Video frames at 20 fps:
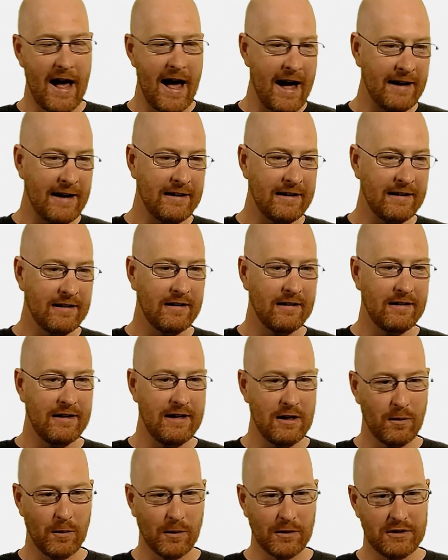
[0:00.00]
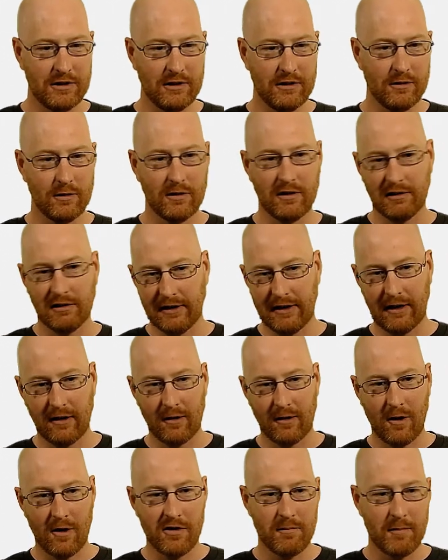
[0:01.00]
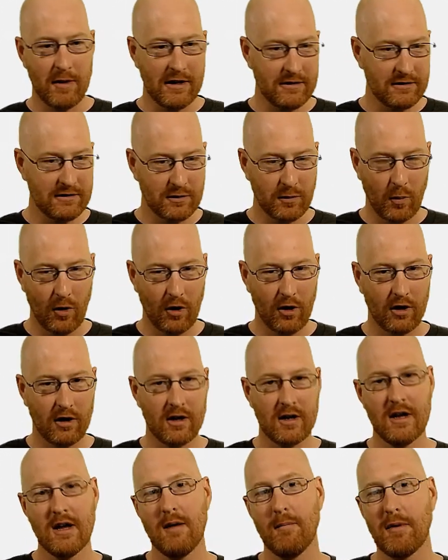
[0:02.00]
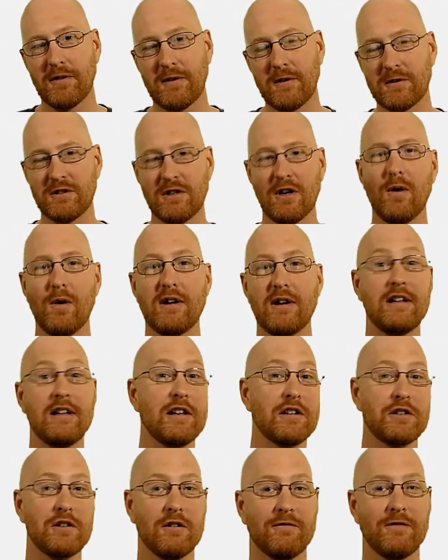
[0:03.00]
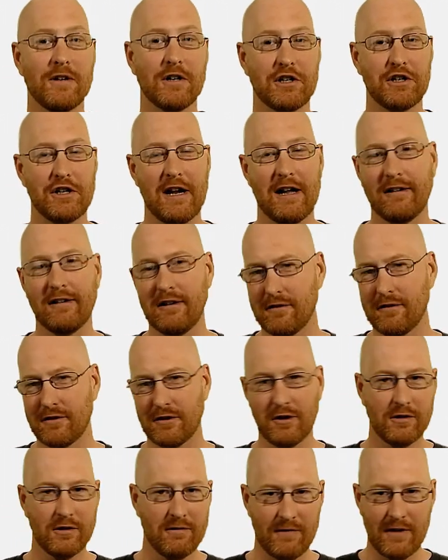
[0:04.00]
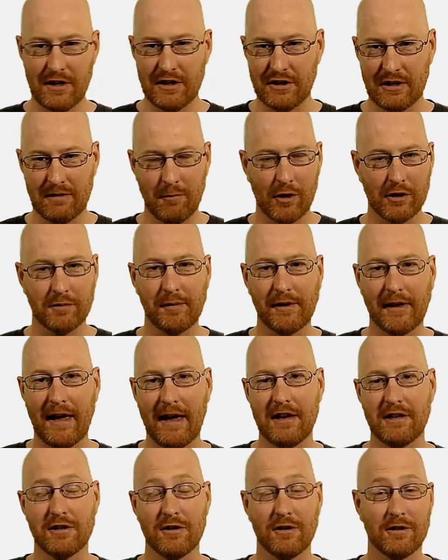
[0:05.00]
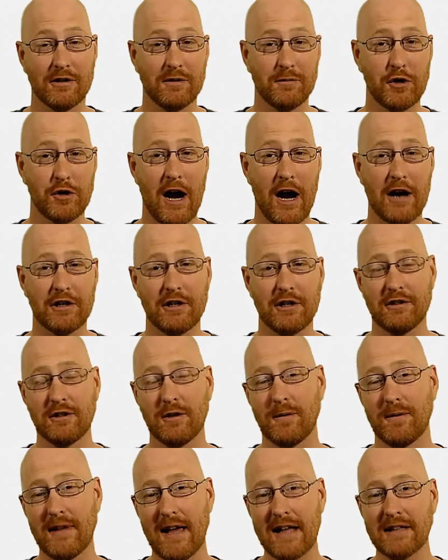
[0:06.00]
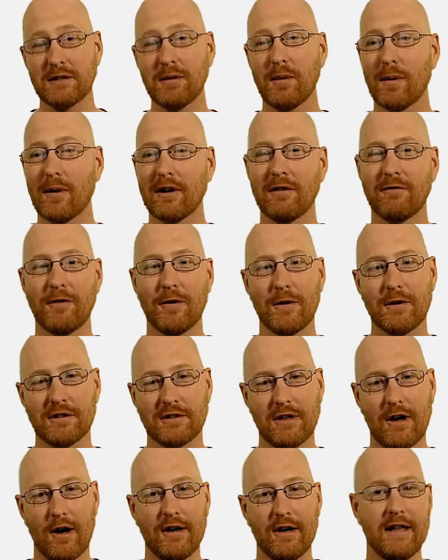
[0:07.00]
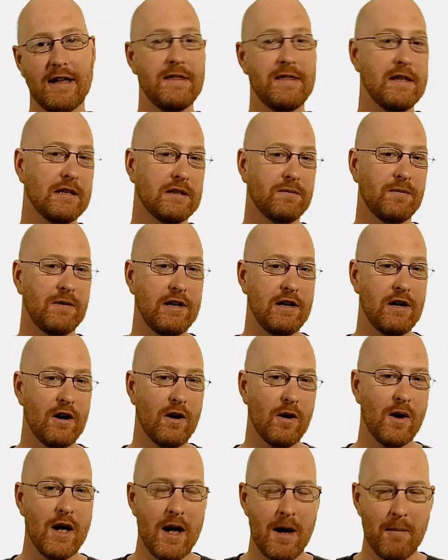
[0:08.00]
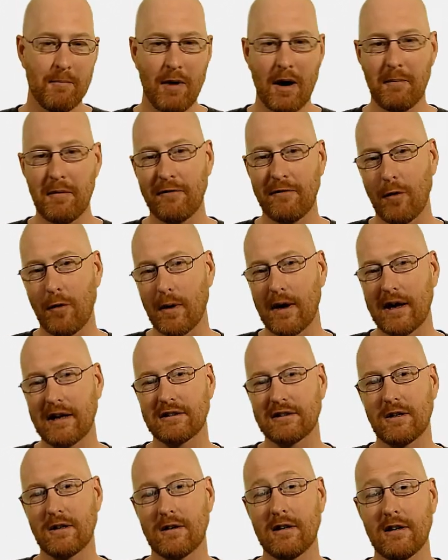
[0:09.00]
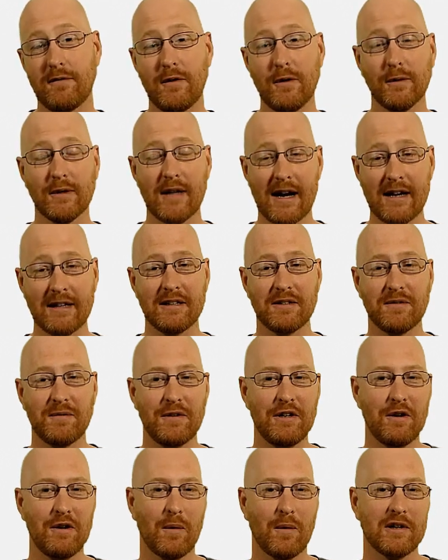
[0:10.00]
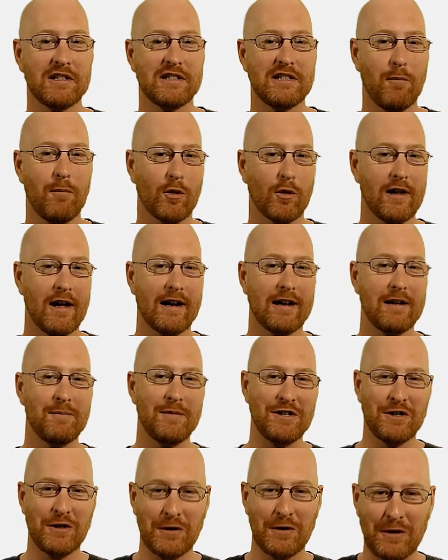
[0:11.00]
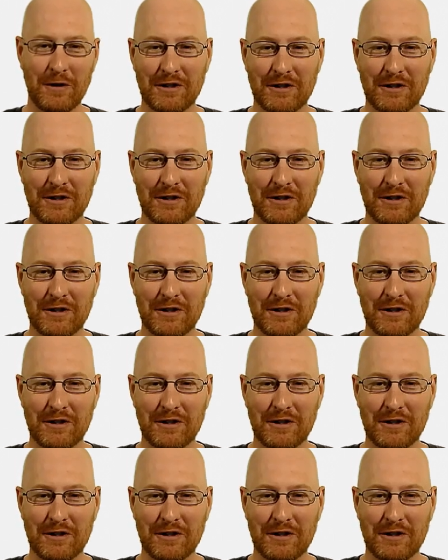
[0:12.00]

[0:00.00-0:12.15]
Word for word: adding, equal to, clear, all the buttons work, but there's no additional functionality. There's no division, multiplication, or subtraction. So that's what we're gonna focus on in this video. But before we get started, if you like this video and want to see more like it, be sure to